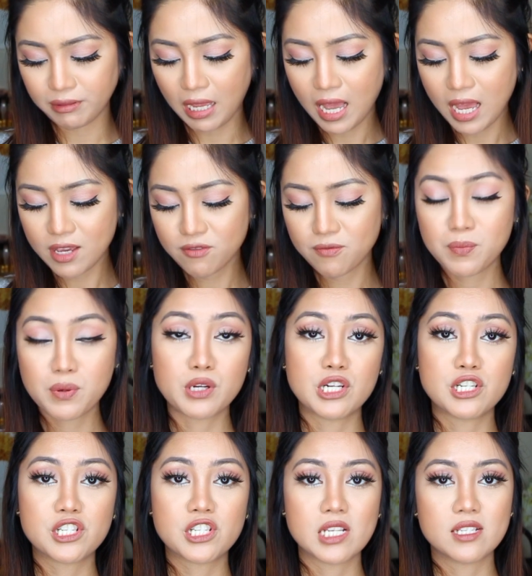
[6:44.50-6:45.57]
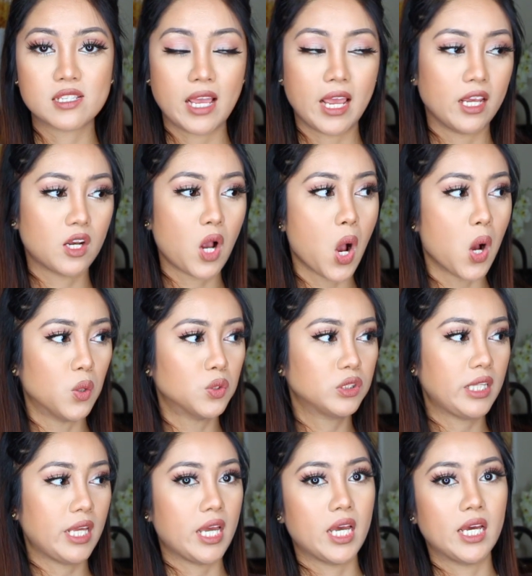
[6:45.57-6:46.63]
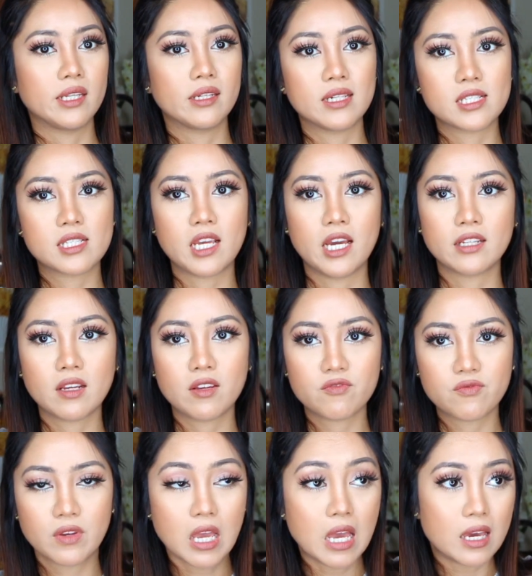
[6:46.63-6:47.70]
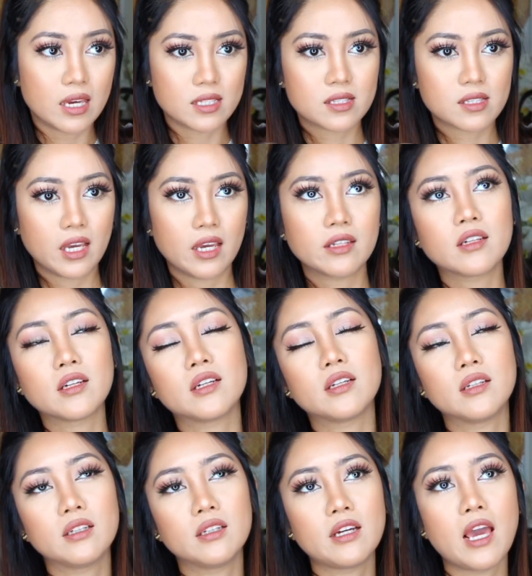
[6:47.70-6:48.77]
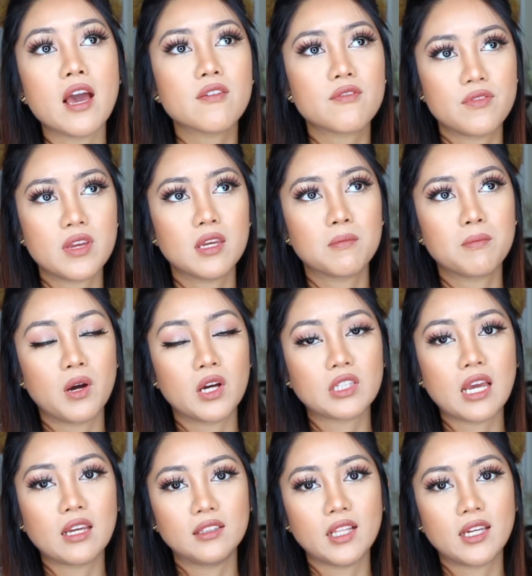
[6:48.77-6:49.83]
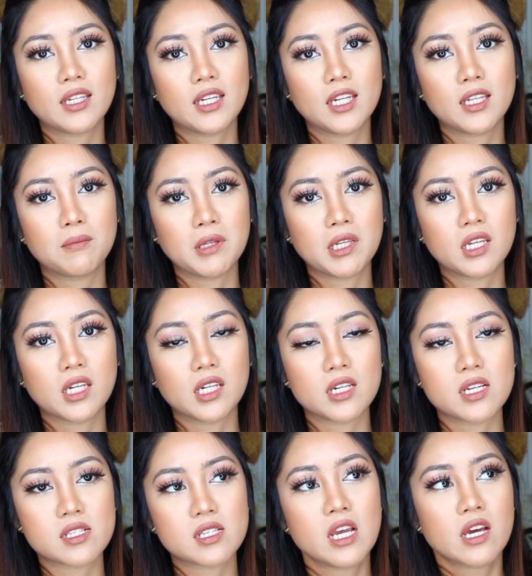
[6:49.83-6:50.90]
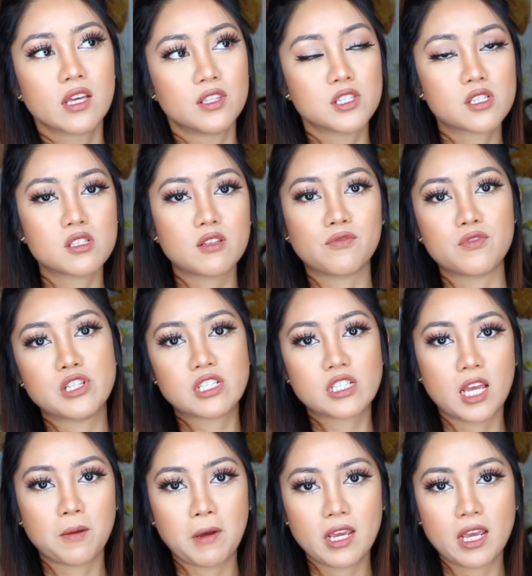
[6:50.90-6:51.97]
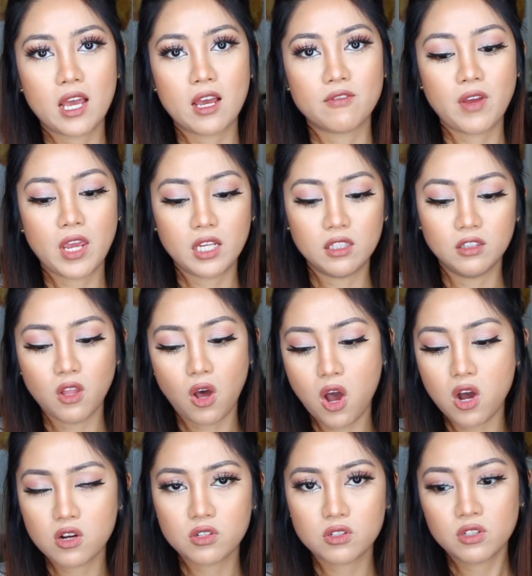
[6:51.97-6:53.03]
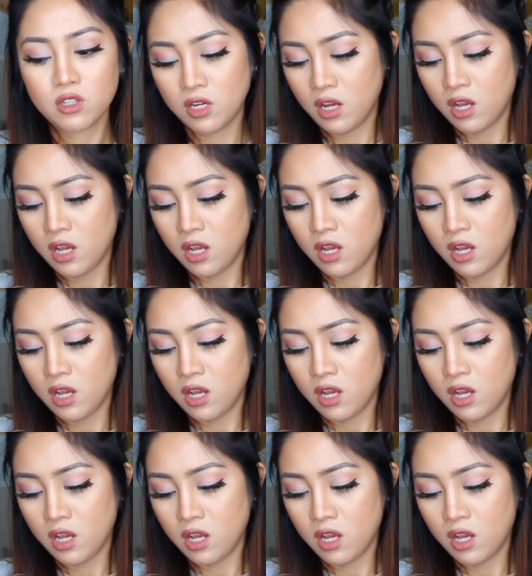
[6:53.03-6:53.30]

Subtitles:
I've purchased a coat and it's kind of heavy, but I like it because this is the first time I have a long